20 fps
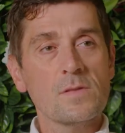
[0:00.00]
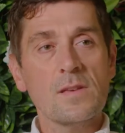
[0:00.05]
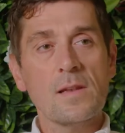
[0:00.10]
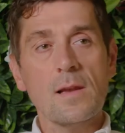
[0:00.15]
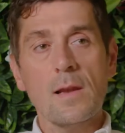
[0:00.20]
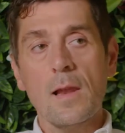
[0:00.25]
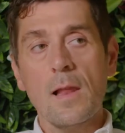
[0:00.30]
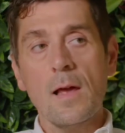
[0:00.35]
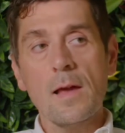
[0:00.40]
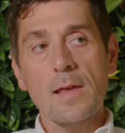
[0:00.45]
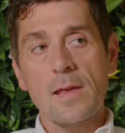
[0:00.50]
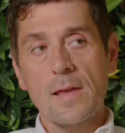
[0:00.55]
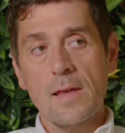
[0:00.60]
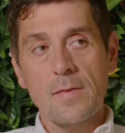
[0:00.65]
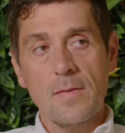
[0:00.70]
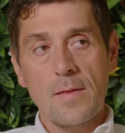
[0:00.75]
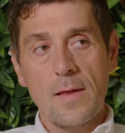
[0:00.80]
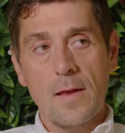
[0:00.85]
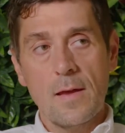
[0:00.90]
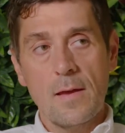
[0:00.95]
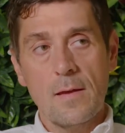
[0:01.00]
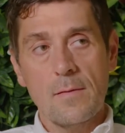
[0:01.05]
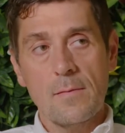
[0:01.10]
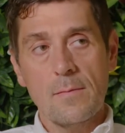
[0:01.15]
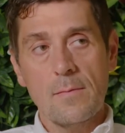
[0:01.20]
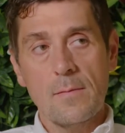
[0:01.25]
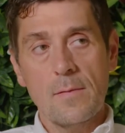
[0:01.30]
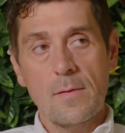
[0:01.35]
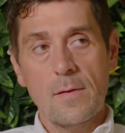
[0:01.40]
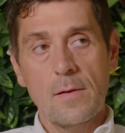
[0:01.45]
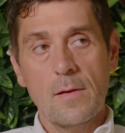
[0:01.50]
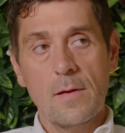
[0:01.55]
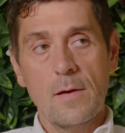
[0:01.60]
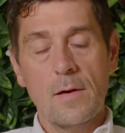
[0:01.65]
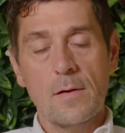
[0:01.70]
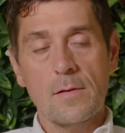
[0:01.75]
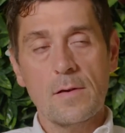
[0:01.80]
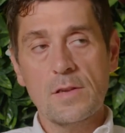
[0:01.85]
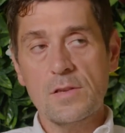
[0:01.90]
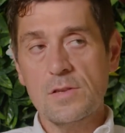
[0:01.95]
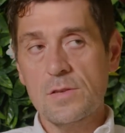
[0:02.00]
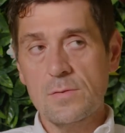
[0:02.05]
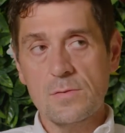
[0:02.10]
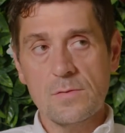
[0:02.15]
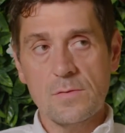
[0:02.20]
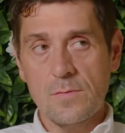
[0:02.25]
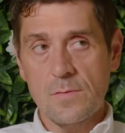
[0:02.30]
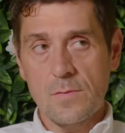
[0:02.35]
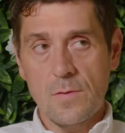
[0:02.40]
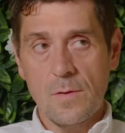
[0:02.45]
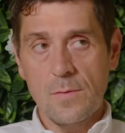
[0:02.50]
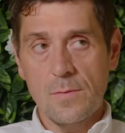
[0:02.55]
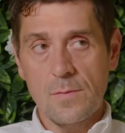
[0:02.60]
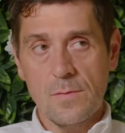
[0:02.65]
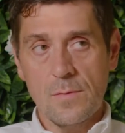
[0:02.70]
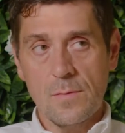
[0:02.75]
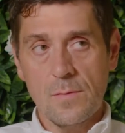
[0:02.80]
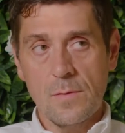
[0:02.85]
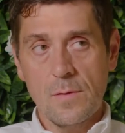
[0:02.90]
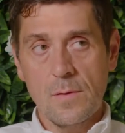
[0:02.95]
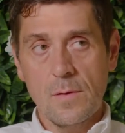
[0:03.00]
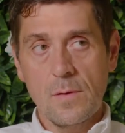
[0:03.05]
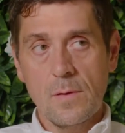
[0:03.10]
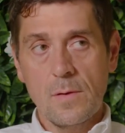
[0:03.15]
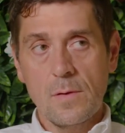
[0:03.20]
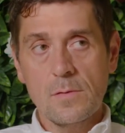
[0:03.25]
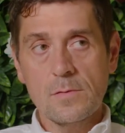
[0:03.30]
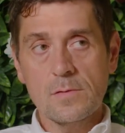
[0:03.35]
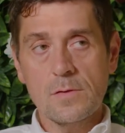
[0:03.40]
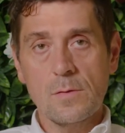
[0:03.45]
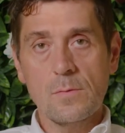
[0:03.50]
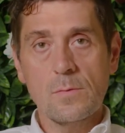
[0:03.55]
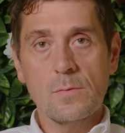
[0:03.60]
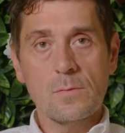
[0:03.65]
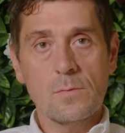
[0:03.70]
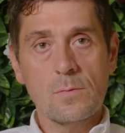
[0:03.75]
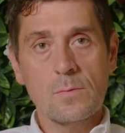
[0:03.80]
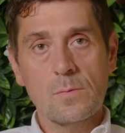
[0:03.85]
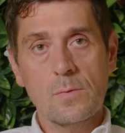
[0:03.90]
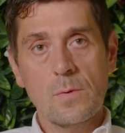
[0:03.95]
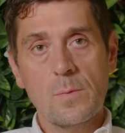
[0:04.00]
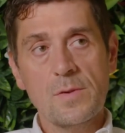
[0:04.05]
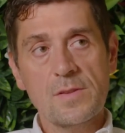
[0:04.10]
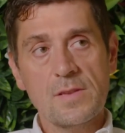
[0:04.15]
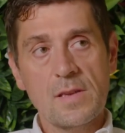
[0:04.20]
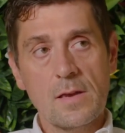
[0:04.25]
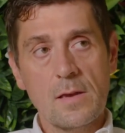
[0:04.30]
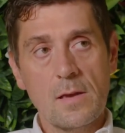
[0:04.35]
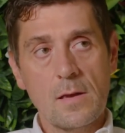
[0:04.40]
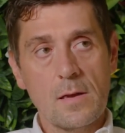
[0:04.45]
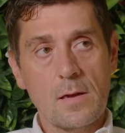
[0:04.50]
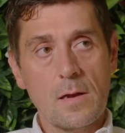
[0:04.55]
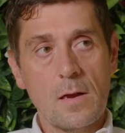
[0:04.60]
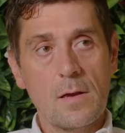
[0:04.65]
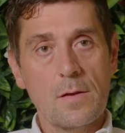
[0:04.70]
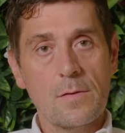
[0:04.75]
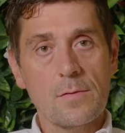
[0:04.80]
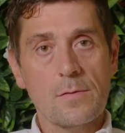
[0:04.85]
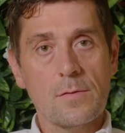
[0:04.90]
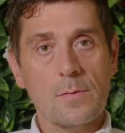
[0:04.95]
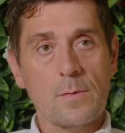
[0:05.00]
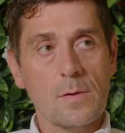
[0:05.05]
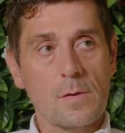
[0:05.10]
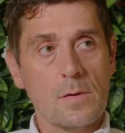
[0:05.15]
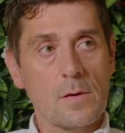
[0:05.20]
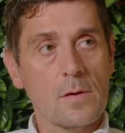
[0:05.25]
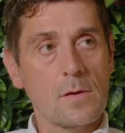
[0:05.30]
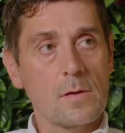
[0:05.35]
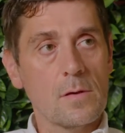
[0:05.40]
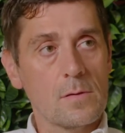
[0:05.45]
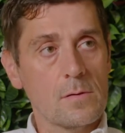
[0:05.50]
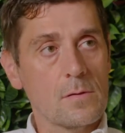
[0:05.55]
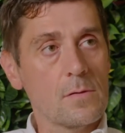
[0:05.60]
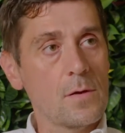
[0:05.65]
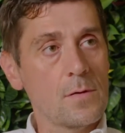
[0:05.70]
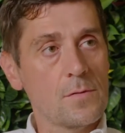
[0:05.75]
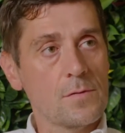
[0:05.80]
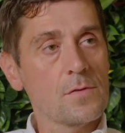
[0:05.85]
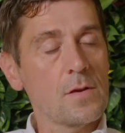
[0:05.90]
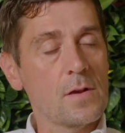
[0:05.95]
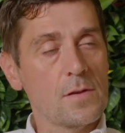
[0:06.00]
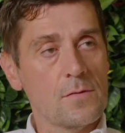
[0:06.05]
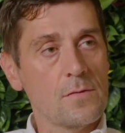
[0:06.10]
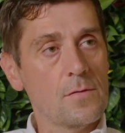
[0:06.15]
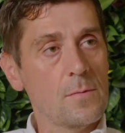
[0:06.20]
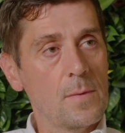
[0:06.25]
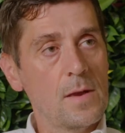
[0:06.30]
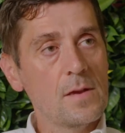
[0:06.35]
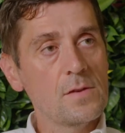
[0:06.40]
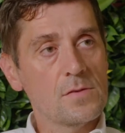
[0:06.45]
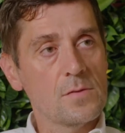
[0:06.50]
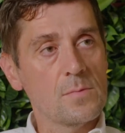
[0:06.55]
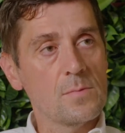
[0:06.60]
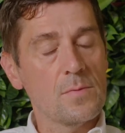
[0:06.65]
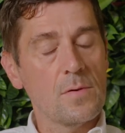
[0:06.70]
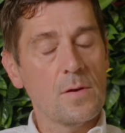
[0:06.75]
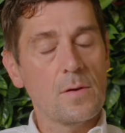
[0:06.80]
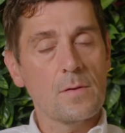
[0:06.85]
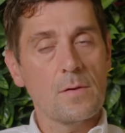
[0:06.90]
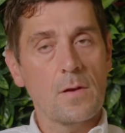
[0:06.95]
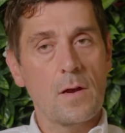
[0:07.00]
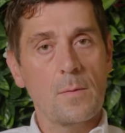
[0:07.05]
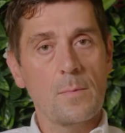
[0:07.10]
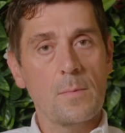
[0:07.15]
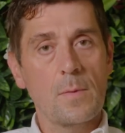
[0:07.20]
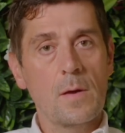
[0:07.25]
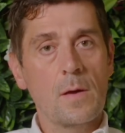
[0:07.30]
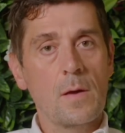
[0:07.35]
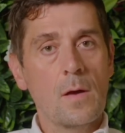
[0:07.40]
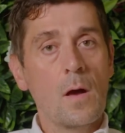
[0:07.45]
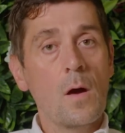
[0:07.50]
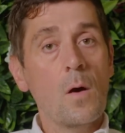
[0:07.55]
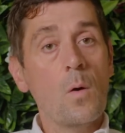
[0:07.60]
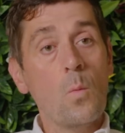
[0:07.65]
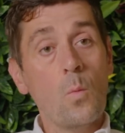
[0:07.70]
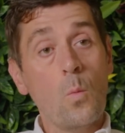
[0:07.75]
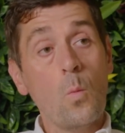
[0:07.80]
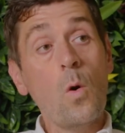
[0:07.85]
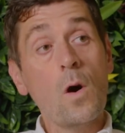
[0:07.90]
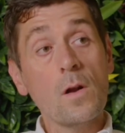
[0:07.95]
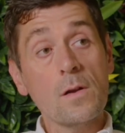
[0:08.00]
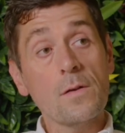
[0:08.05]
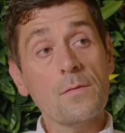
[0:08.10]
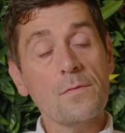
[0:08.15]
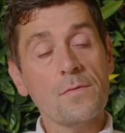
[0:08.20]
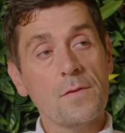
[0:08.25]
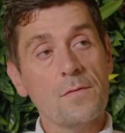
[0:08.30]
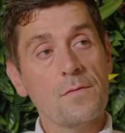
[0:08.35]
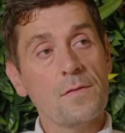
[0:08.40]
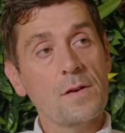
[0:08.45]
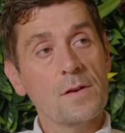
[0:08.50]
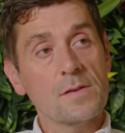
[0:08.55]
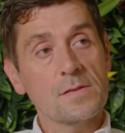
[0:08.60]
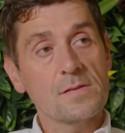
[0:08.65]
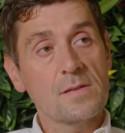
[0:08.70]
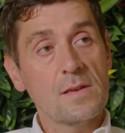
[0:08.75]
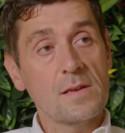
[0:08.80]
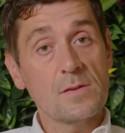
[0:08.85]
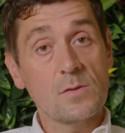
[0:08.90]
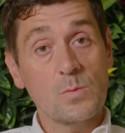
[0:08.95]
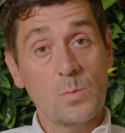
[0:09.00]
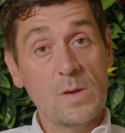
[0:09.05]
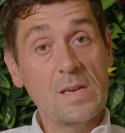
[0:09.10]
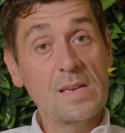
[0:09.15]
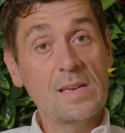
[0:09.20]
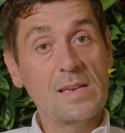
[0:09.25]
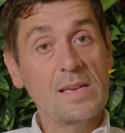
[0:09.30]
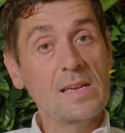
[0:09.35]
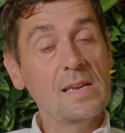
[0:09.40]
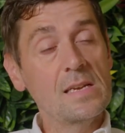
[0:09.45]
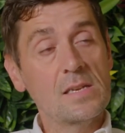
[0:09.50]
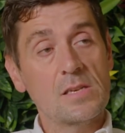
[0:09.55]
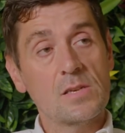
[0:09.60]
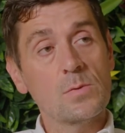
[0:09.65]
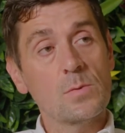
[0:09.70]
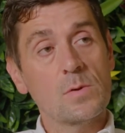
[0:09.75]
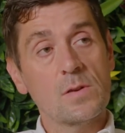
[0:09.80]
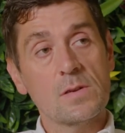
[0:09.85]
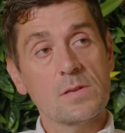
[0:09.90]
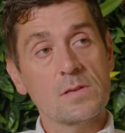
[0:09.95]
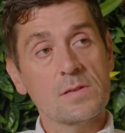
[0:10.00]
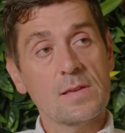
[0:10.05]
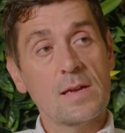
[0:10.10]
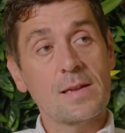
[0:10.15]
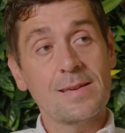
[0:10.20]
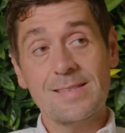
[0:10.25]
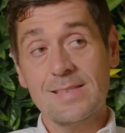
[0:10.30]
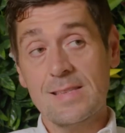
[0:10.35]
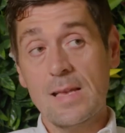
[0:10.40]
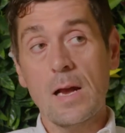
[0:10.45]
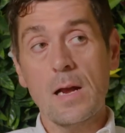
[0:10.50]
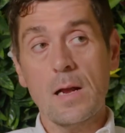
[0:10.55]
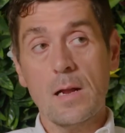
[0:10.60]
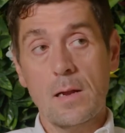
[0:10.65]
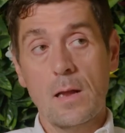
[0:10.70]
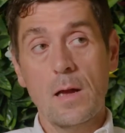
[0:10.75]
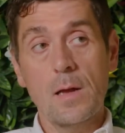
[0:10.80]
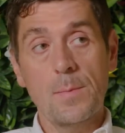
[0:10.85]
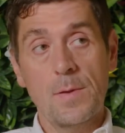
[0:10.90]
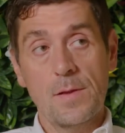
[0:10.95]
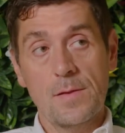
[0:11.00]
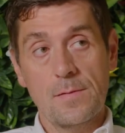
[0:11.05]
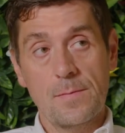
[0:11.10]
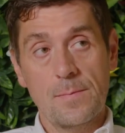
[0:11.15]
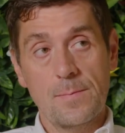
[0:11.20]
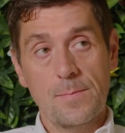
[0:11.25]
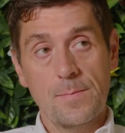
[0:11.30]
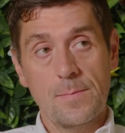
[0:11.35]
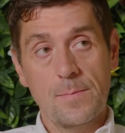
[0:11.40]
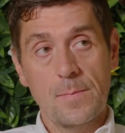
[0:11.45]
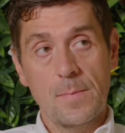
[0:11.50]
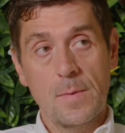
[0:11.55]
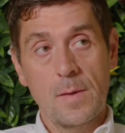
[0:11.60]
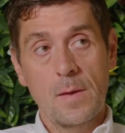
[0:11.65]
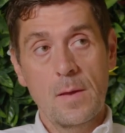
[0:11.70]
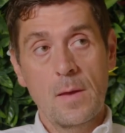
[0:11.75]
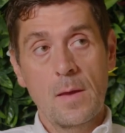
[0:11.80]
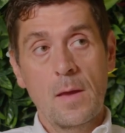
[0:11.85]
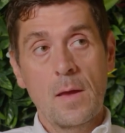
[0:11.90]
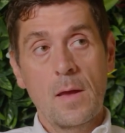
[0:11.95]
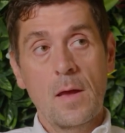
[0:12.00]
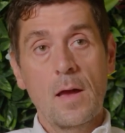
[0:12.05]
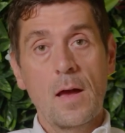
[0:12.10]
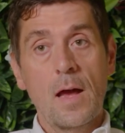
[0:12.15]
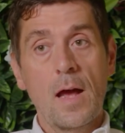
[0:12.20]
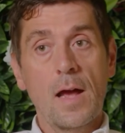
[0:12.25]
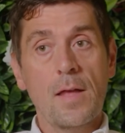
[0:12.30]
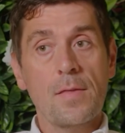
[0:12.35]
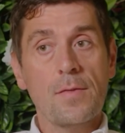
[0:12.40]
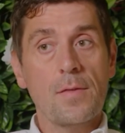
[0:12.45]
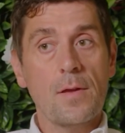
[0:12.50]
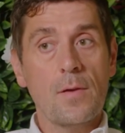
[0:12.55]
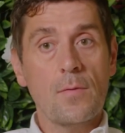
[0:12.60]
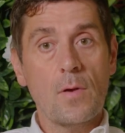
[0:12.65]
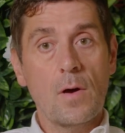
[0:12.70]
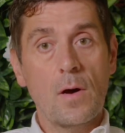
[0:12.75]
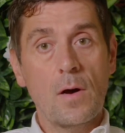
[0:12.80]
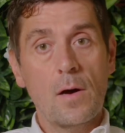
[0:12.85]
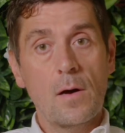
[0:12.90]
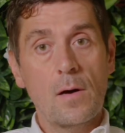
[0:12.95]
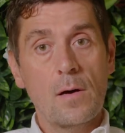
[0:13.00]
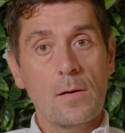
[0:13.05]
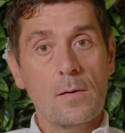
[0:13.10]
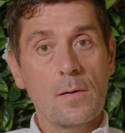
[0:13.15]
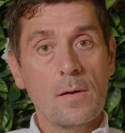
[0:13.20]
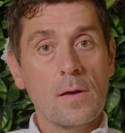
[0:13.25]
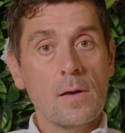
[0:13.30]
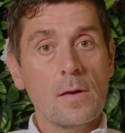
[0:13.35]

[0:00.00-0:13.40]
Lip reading: it like in there on issues of growth? So when we're taking a client through a growth transformation program, one of the first things we need to understand is that climate. And there are,